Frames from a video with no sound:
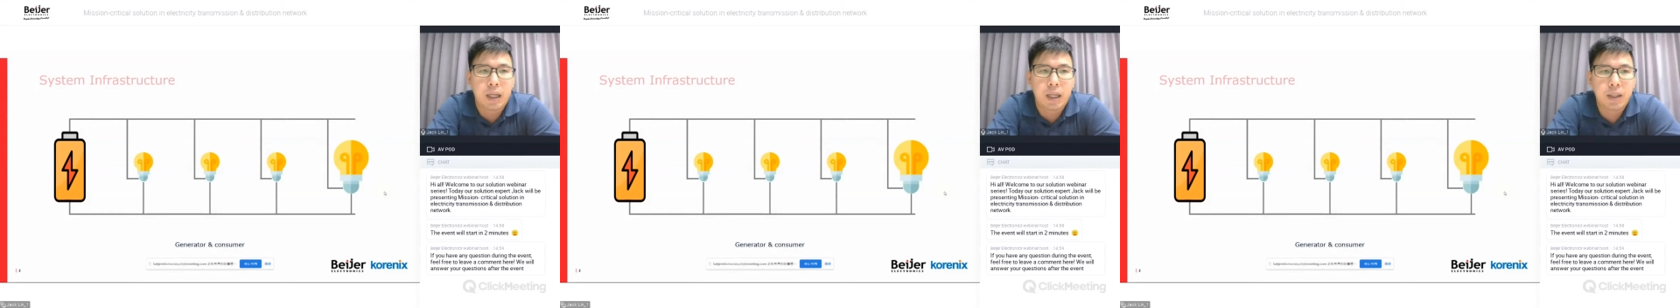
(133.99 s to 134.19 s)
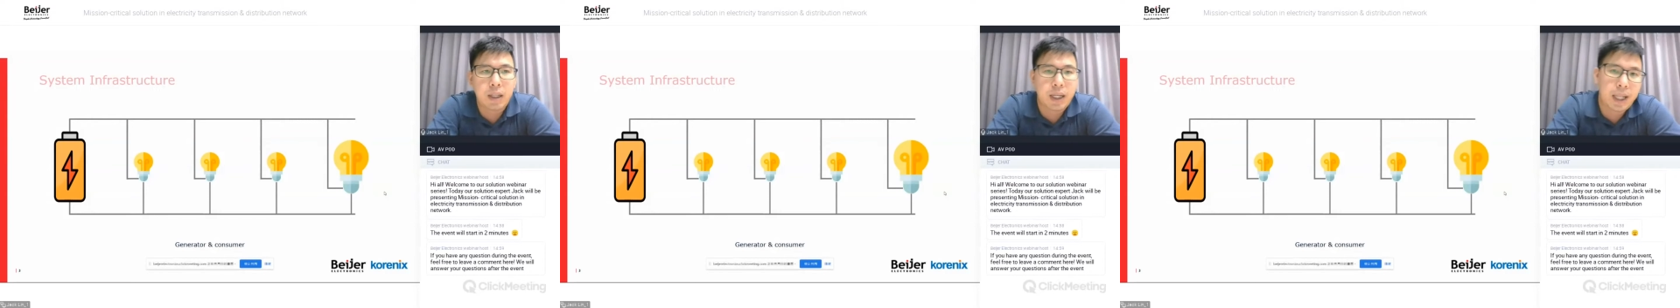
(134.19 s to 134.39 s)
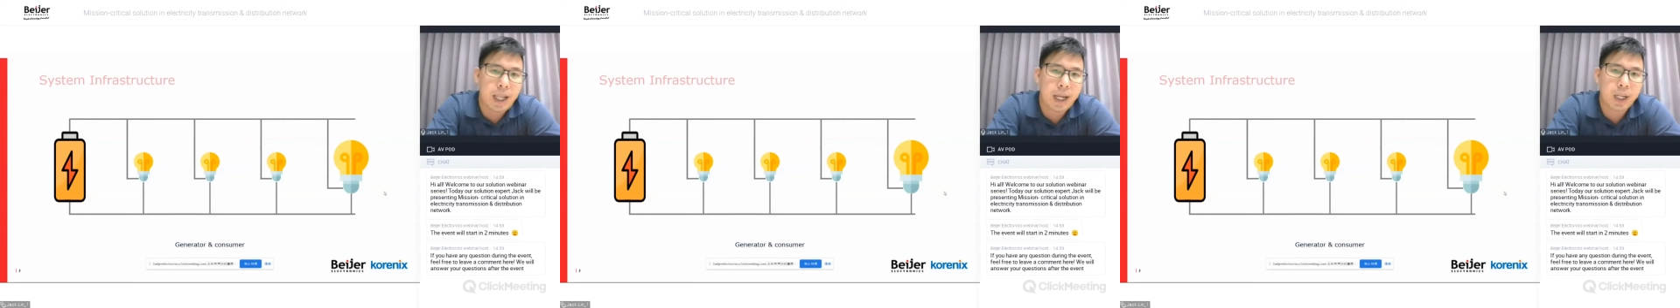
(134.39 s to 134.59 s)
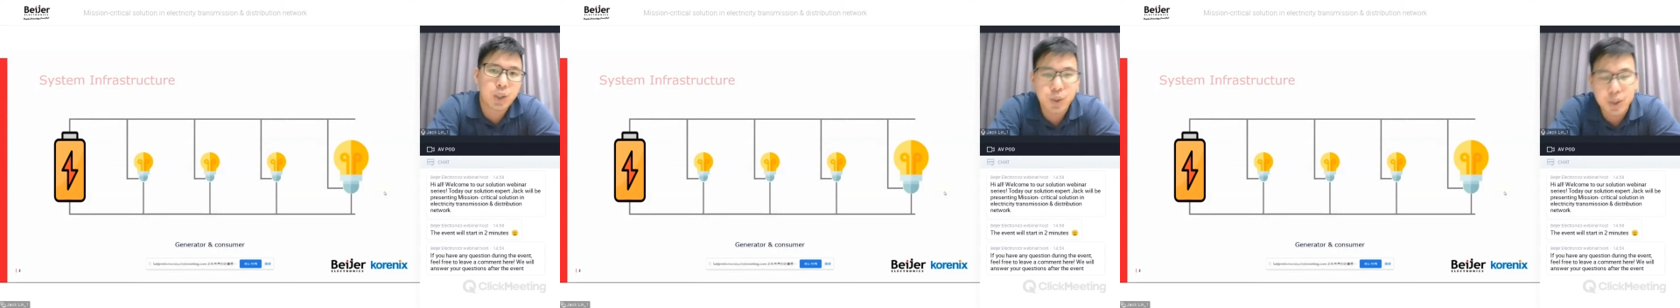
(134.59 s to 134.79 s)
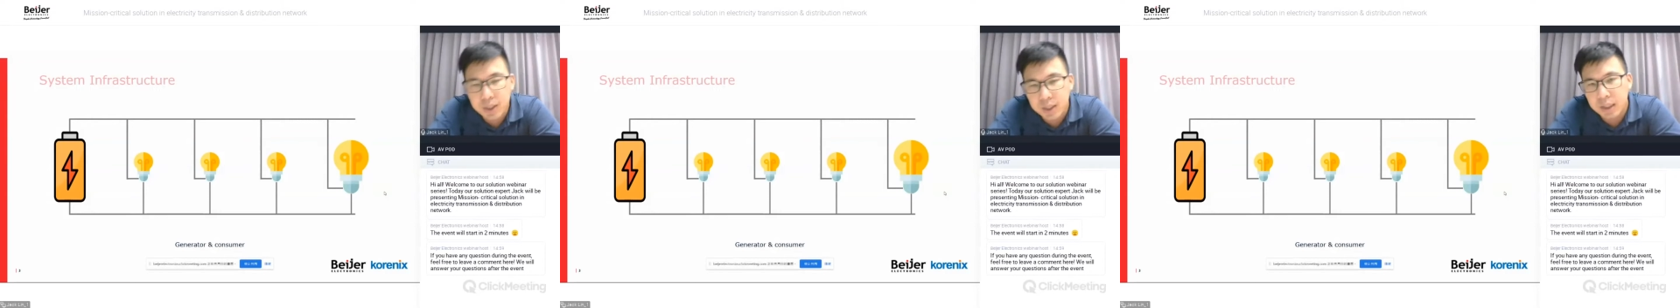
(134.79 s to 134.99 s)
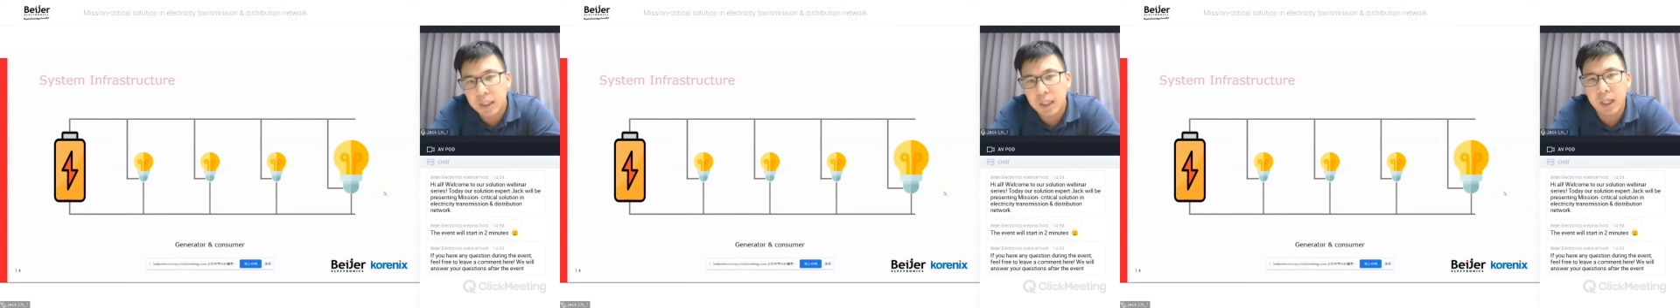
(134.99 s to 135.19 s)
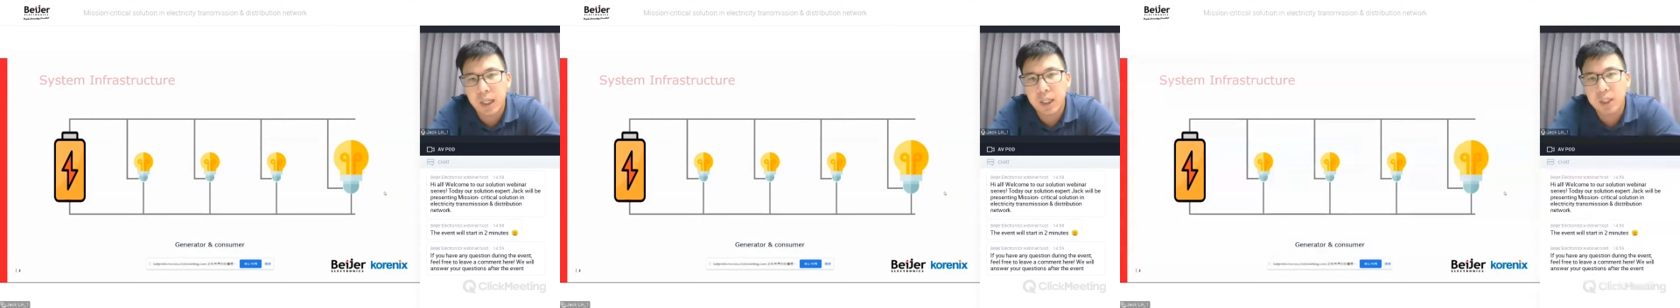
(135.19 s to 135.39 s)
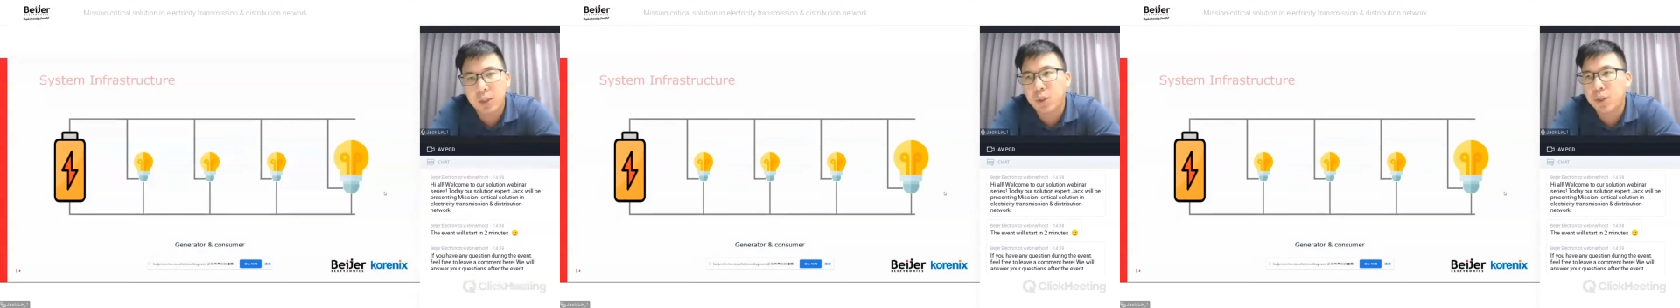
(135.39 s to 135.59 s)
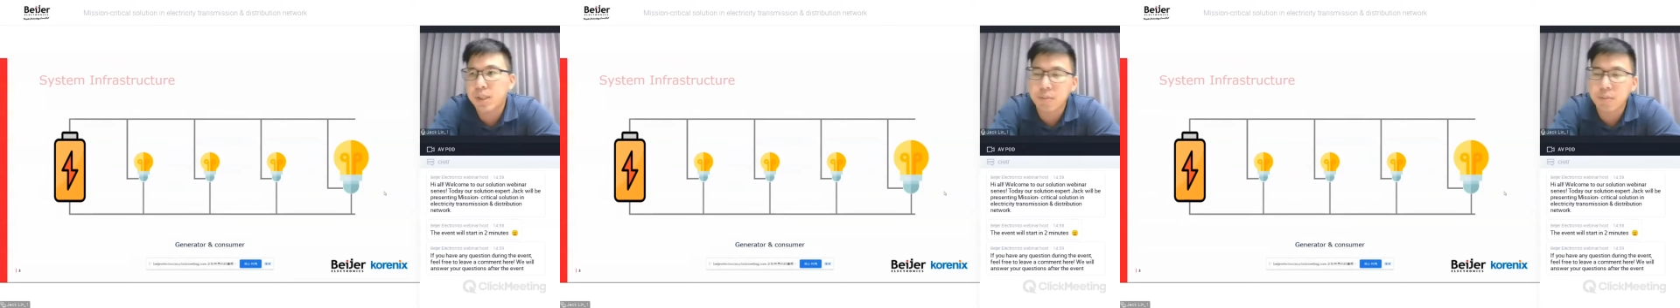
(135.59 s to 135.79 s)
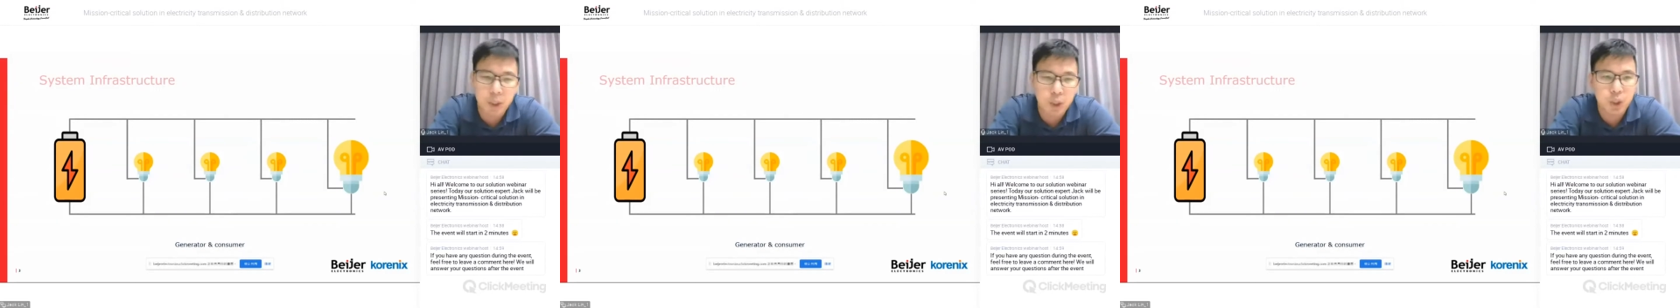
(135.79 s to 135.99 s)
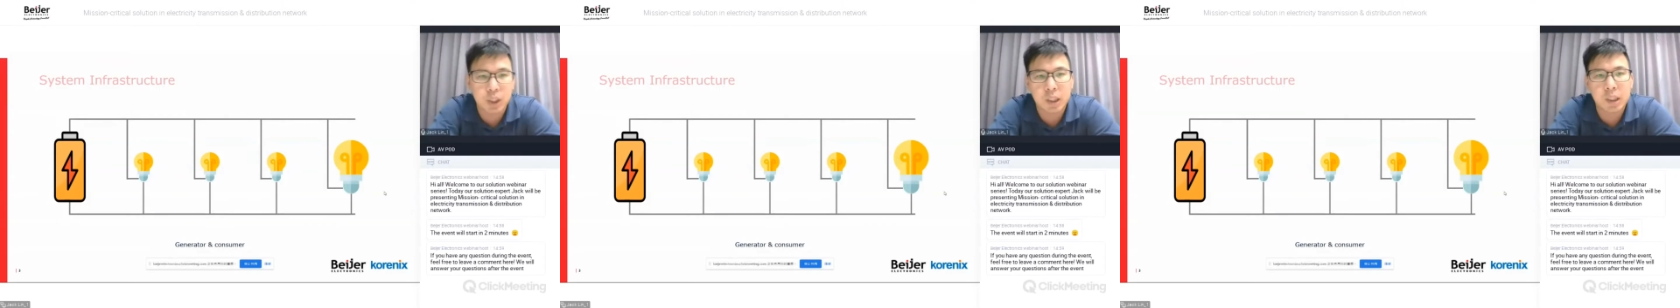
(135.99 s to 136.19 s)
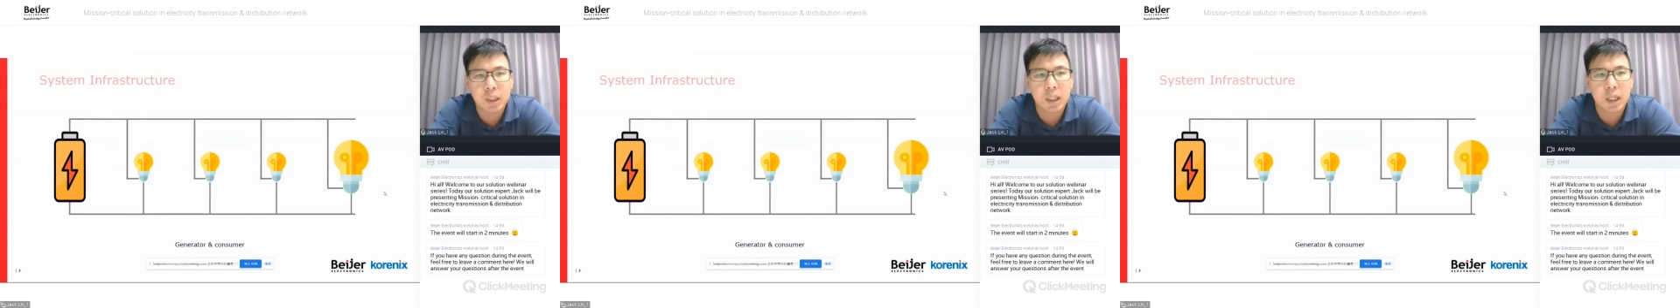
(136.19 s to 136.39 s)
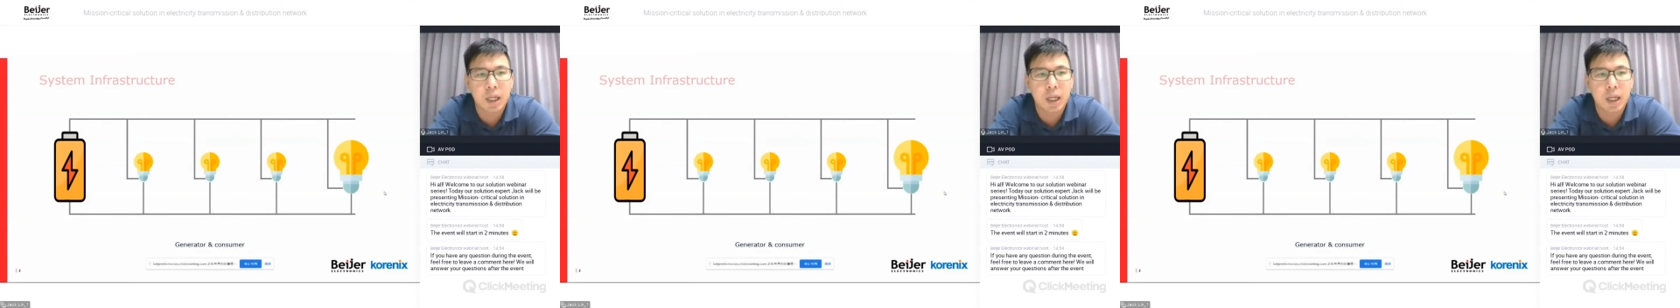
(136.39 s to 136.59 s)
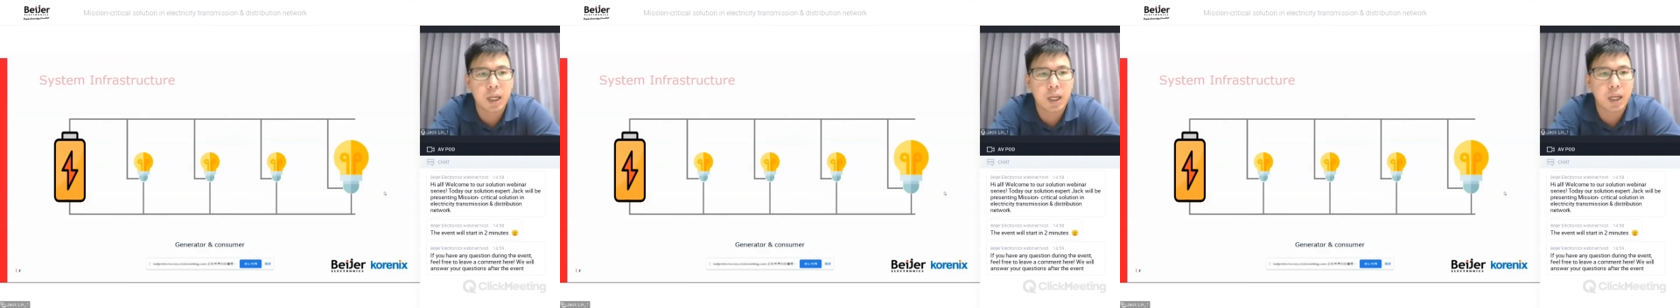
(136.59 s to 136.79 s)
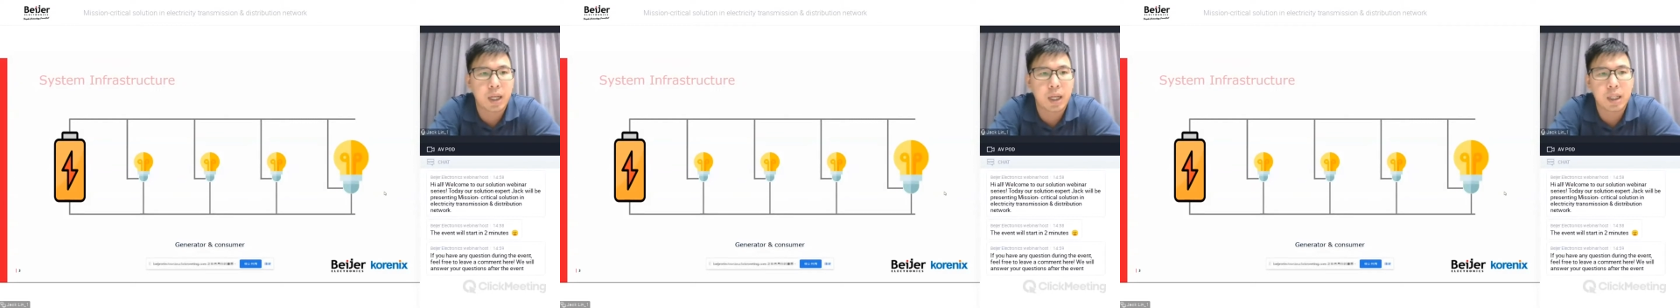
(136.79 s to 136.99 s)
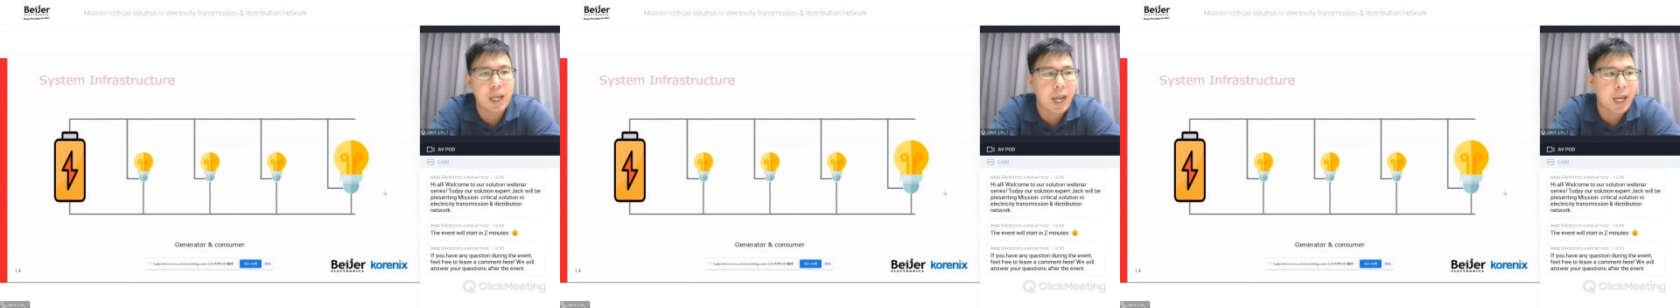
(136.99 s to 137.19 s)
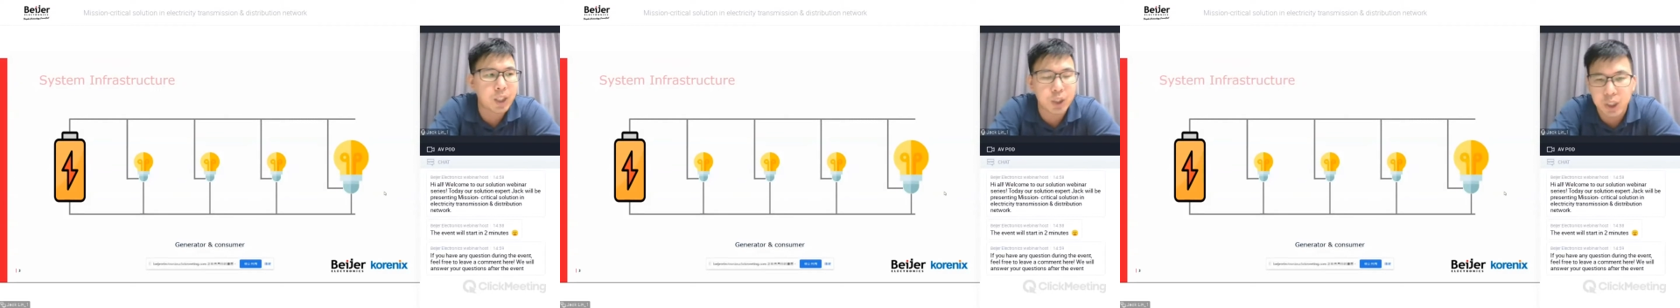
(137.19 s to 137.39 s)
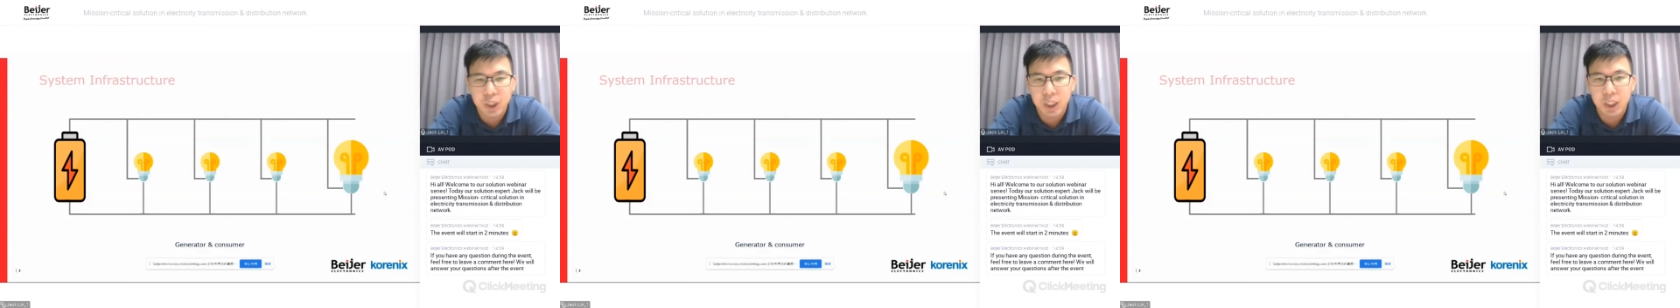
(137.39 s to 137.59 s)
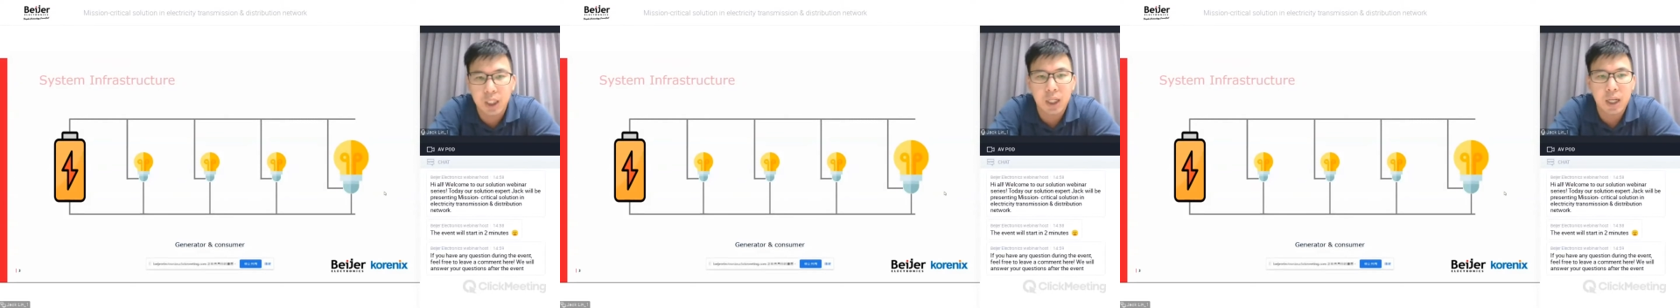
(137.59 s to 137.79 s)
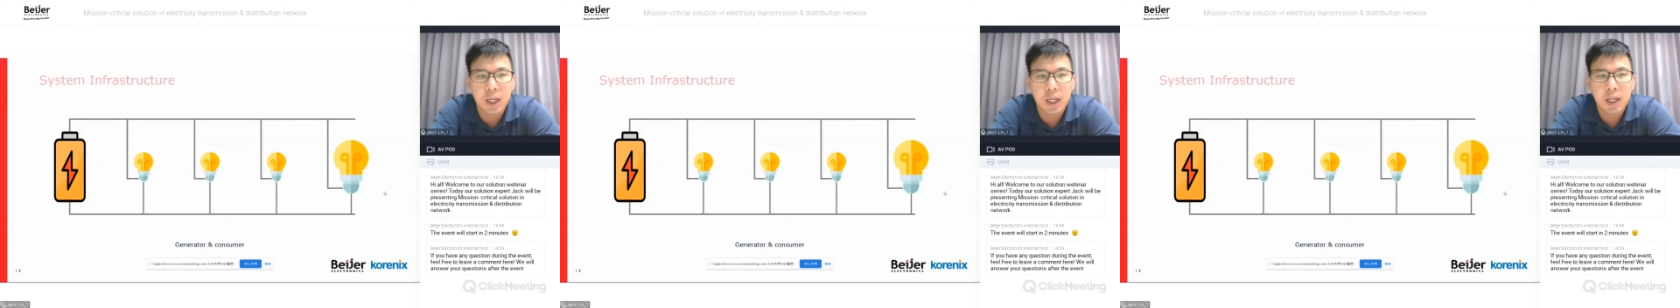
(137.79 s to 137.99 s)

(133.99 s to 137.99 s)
in electricity transmission in energy